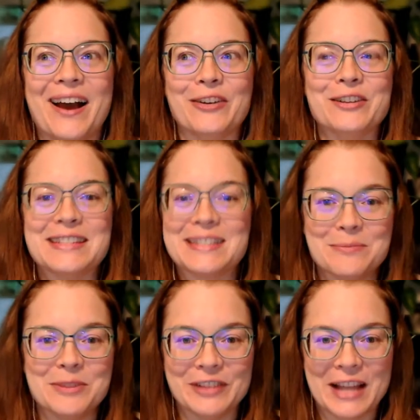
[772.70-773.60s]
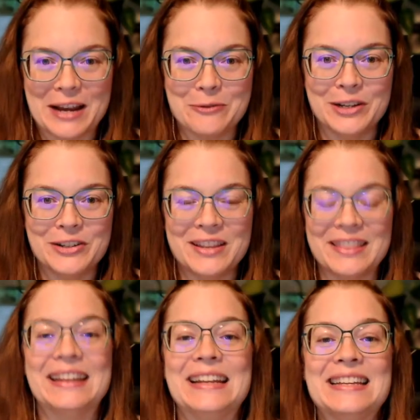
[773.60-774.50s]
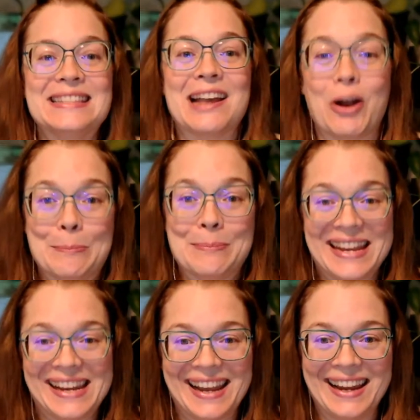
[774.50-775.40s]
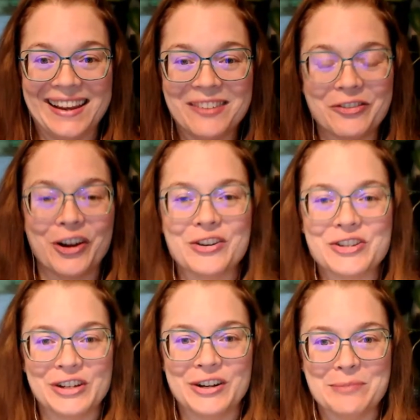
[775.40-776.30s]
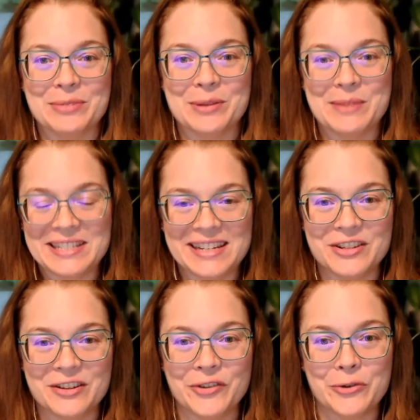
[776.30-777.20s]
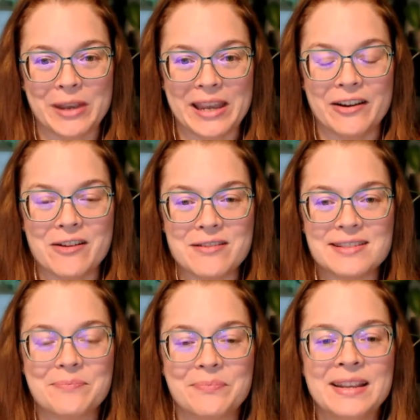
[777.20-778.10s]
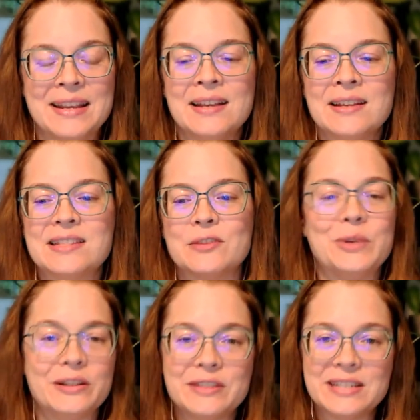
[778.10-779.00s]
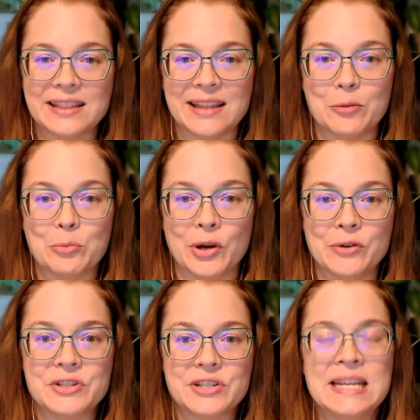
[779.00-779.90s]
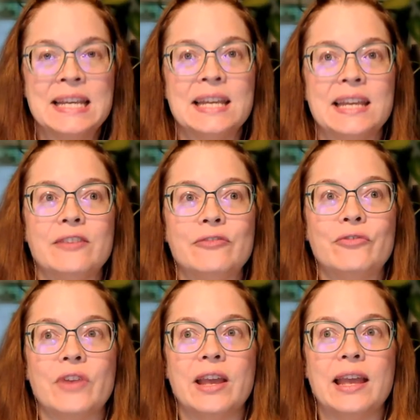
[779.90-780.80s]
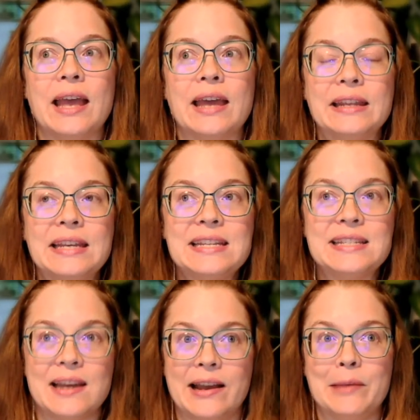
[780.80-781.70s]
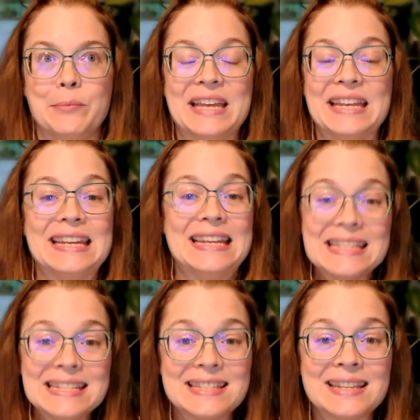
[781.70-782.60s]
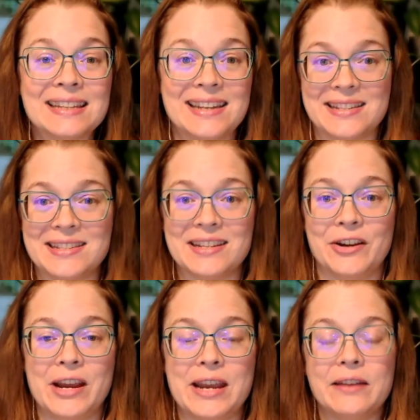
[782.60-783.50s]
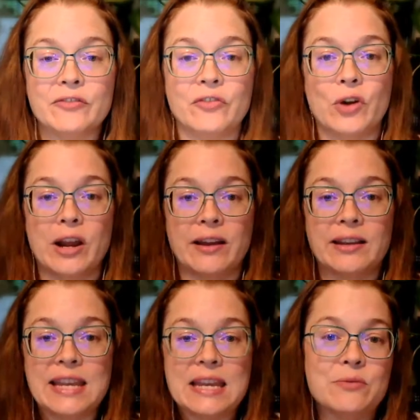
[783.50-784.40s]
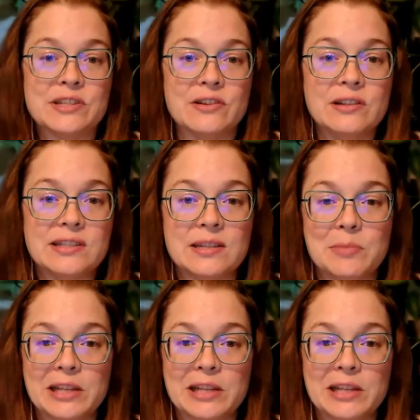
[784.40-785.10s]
system of language that is our meaning for our shared implementation of OKRs. So we don't take that approach. If at any time it is necessary for a key result to be